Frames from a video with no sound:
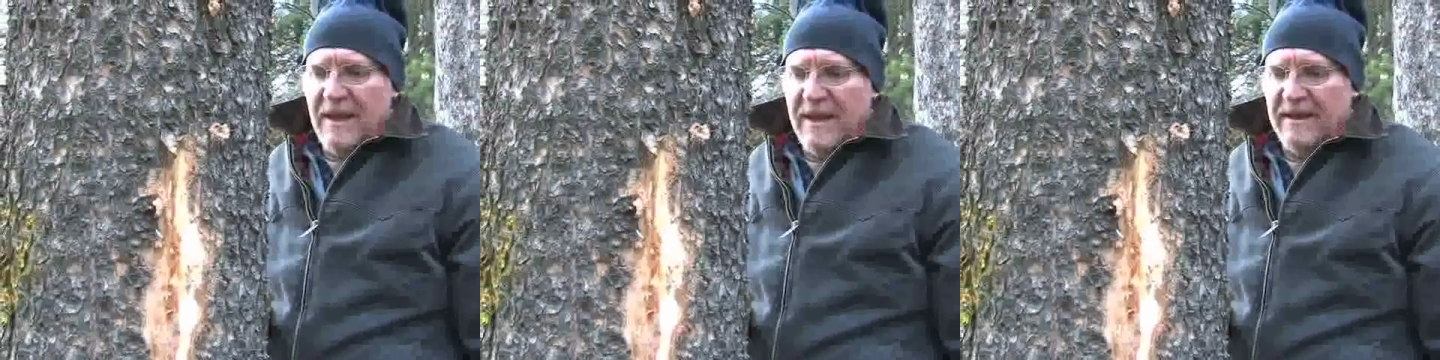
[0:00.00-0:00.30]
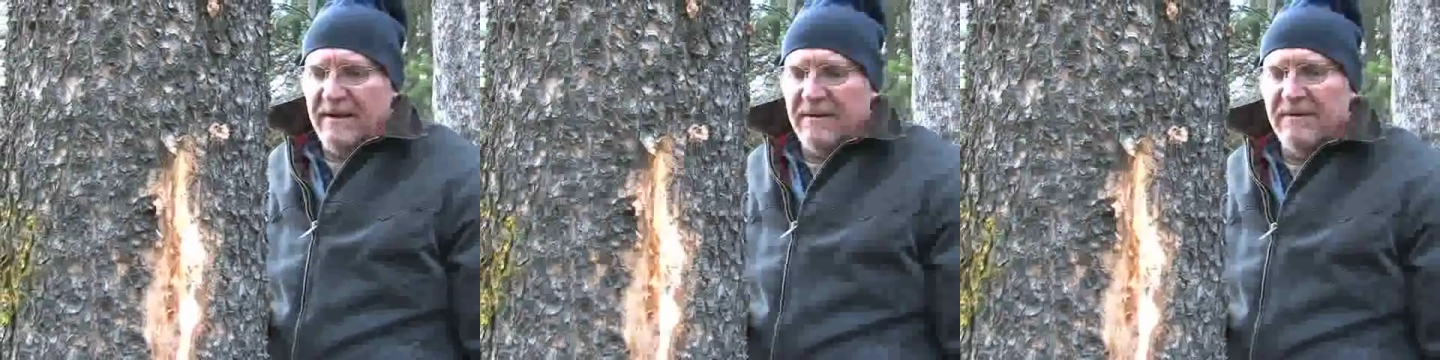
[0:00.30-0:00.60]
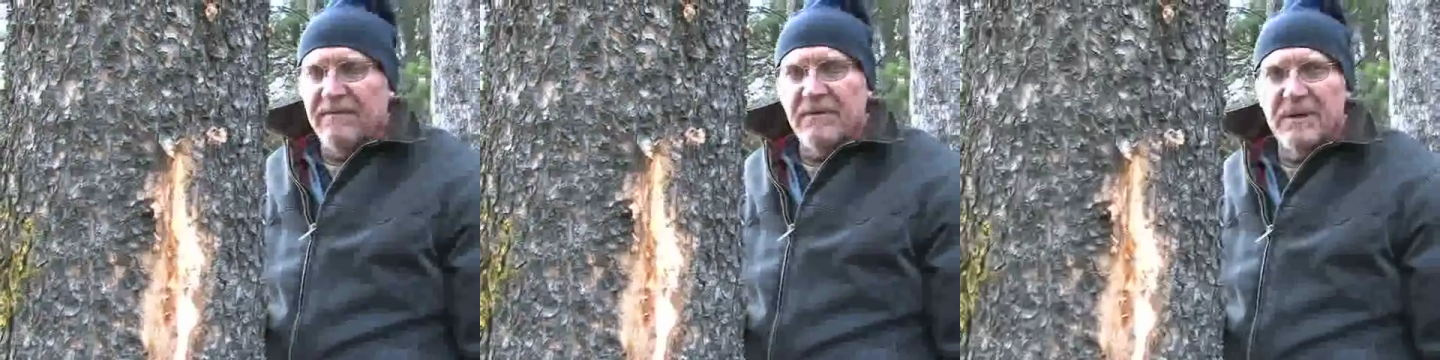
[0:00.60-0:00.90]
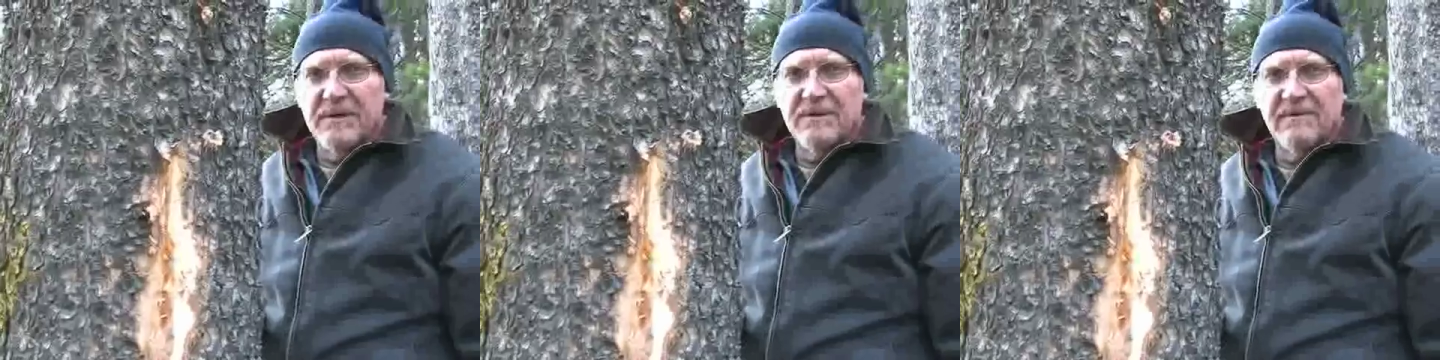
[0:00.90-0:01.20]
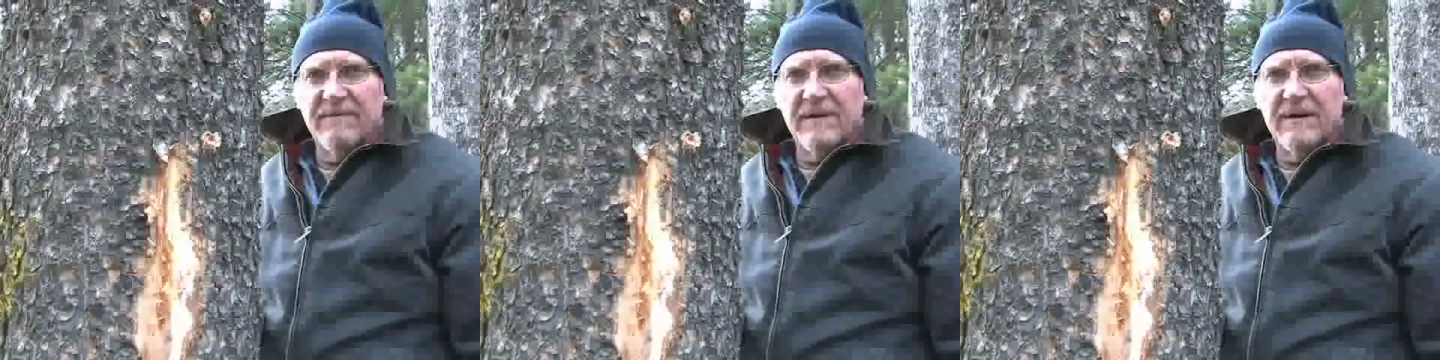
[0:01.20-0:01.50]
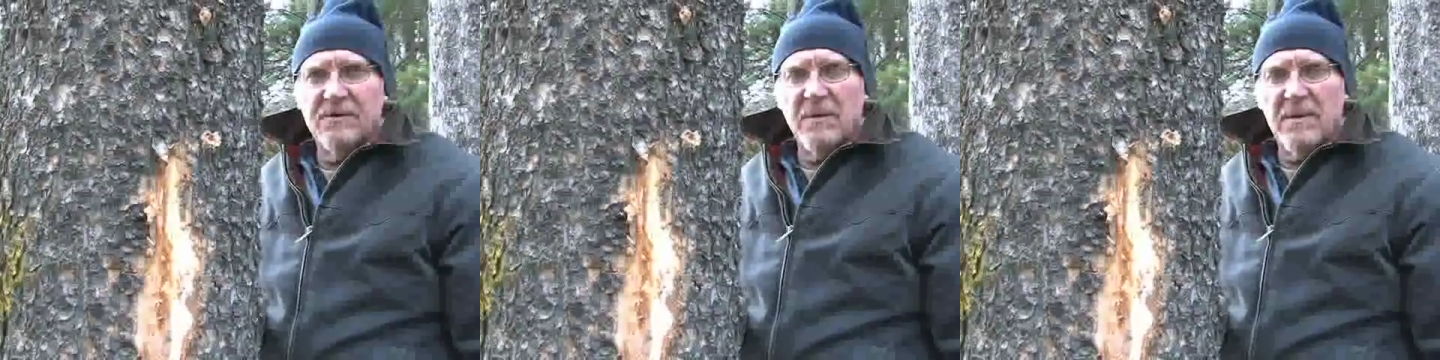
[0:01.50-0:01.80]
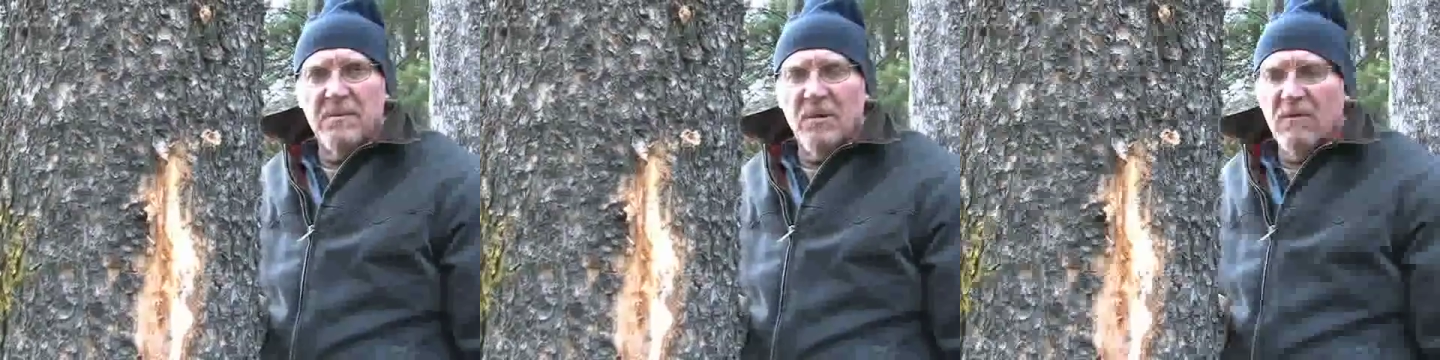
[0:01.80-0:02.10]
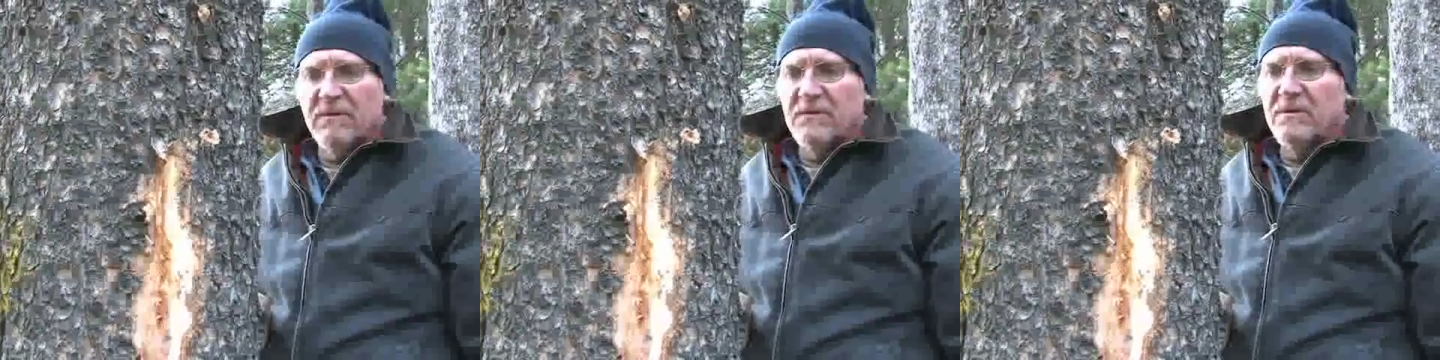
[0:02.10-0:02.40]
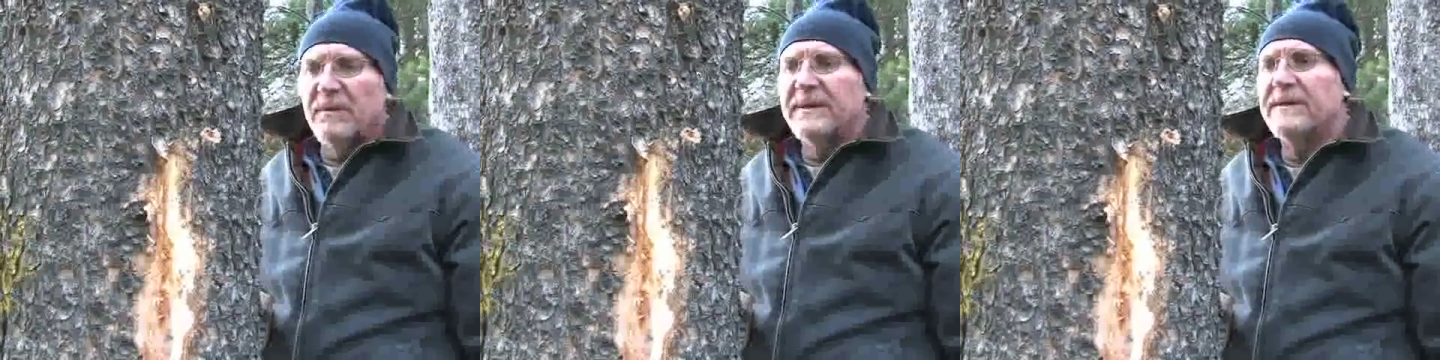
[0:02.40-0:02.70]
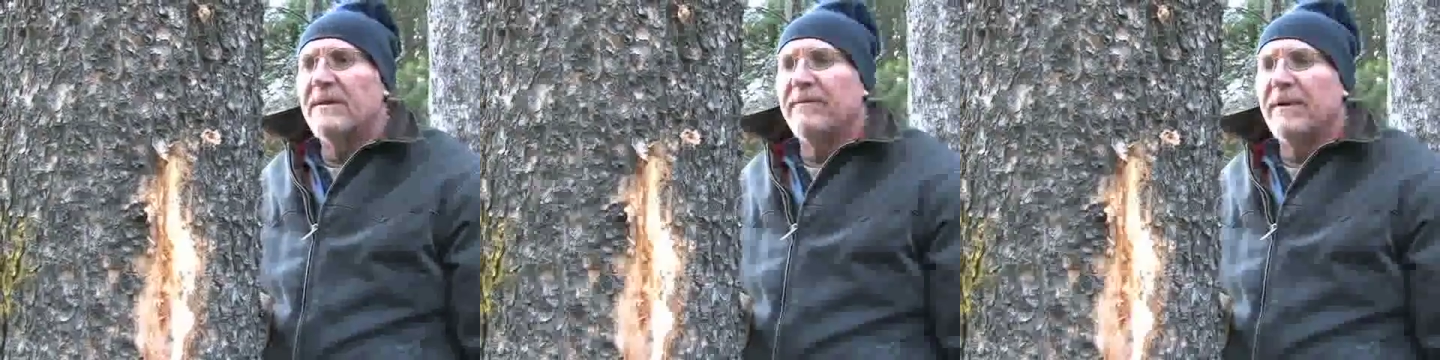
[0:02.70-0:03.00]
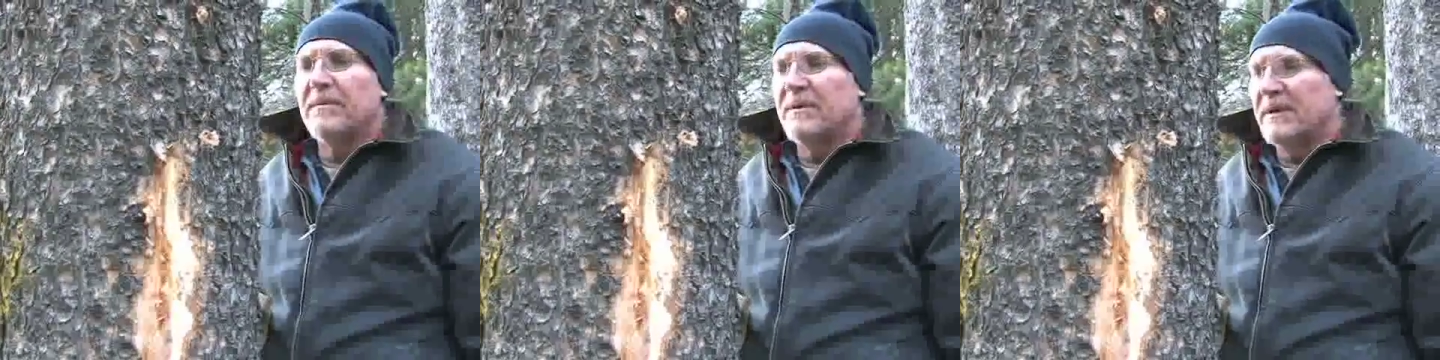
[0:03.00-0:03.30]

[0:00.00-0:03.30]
had a freeze of 20 below for 2 weeks in November,